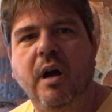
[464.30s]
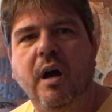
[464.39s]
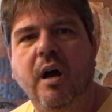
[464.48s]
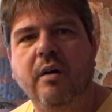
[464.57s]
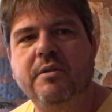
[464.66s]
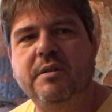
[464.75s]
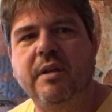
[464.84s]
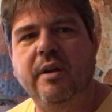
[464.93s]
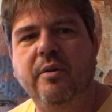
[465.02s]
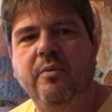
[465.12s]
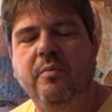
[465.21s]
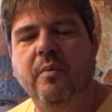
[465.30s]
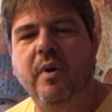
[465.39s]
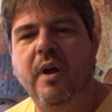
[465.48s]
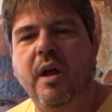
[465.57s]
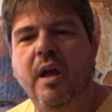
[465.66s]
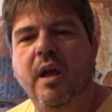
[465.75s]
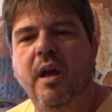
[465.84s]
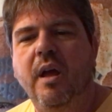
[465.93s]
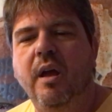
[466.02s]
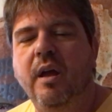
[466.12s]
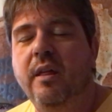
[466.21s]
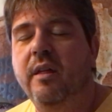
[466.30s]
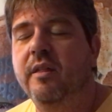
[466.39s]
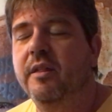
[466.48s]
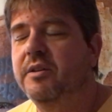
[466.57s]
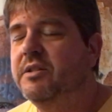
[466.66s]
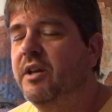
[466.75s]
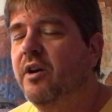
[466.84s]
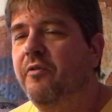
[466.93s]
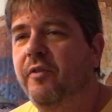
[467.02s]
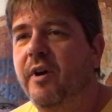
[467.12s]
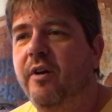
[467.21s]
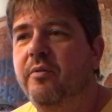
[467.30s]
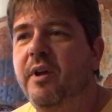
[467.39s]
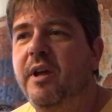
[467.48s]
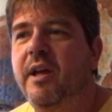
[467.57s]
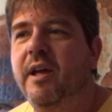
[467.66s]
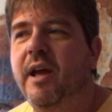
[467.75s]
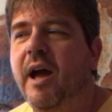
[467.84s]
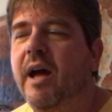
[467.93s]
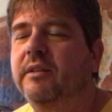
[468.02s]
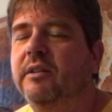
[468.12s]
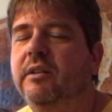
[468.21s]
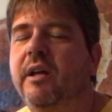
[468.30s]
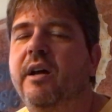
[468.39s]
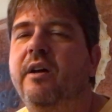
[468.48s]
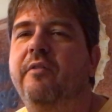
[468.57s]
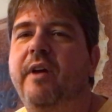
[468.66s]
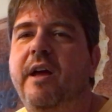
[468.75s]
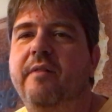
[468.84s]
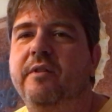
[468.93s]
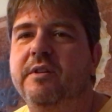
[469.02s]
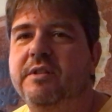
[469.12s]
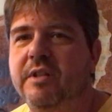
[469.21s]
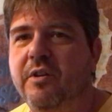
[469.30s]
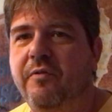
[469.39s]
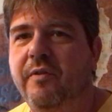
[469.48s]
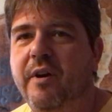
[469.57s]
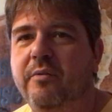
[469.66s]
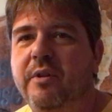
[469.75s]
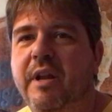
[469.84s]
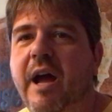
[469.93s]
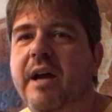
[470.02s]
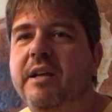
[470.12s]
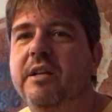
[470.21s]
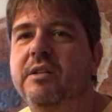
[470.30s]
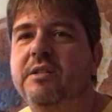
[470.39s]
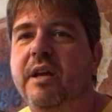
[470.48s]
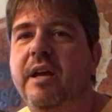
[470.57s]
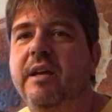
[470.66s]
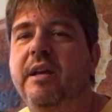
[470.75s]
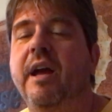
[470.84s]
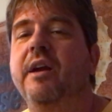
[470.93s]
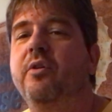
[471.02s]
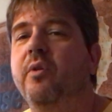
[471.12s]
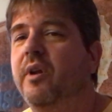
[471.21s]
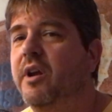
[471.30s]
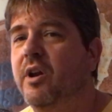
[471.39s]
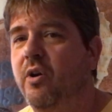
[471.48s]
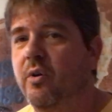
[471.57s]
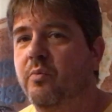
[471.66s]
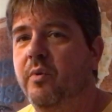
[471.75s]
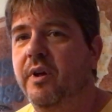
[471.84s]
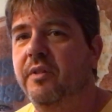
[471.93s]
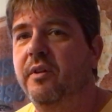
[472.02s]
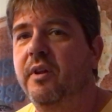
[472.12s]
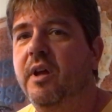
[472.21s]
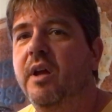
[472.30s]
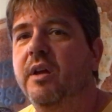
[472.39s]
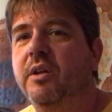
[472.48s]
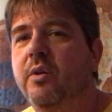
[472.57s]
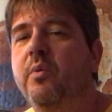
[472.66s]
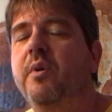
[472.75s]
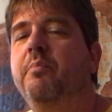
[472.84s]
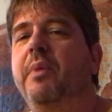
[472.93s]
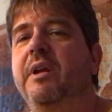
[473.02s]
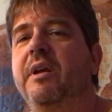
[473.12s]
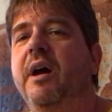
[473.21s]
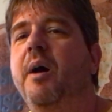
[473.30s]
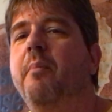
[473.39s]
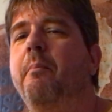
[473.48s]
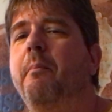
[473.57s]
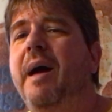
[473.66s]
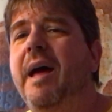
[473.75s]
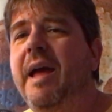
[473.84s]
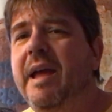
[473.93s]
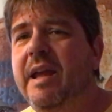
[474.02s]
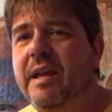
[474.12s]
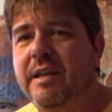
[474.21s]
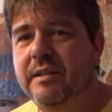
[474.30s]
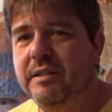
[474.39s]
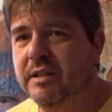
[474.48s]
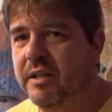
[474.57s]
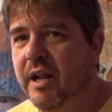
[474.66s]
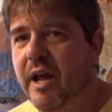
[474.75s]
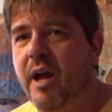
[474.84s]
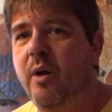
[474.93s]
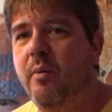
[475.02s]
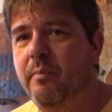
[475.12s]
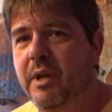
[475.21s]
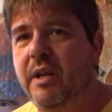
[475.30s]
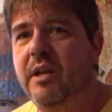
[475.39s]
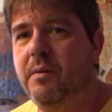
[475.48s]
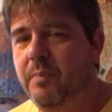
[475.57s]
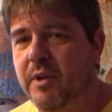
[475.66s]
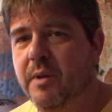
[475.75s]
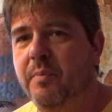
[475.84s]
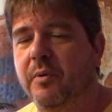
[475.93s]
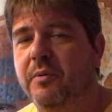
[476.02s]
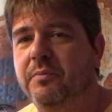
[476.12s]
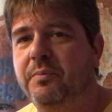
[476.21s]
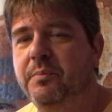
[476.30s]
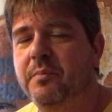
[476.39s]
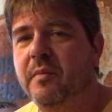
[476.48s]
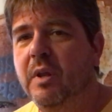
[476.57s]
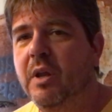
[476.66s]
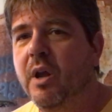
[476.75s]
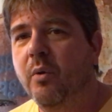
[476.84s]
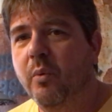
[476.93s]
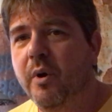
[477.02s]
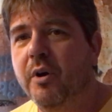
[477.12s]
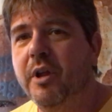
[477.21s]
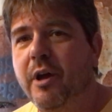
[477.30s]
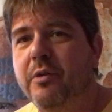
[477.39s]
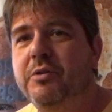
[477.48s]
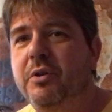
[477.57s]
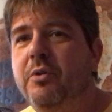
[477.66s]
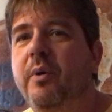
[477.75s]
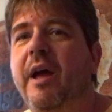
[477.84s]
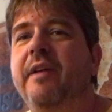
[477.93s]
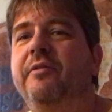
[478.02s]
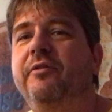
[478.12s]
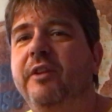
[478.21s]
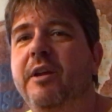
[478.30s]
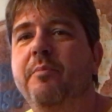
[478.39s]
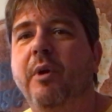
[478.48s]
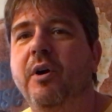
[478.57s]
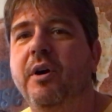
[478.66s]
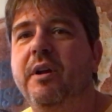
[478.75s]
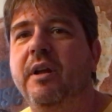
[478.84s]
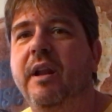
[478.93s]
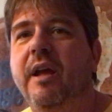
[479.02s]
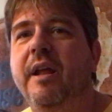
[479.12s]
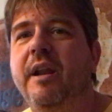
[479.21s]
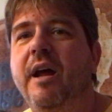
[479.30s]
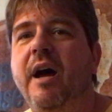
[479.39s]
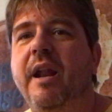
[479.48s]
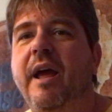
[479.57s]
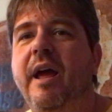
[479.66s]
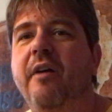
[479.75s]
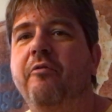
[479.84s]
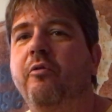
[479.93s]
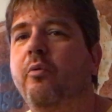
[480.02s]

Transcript: Also, the cell phone, I love having a cell phone that I can take a credit card with. You would be amazed at how many people will go to a flea market and not have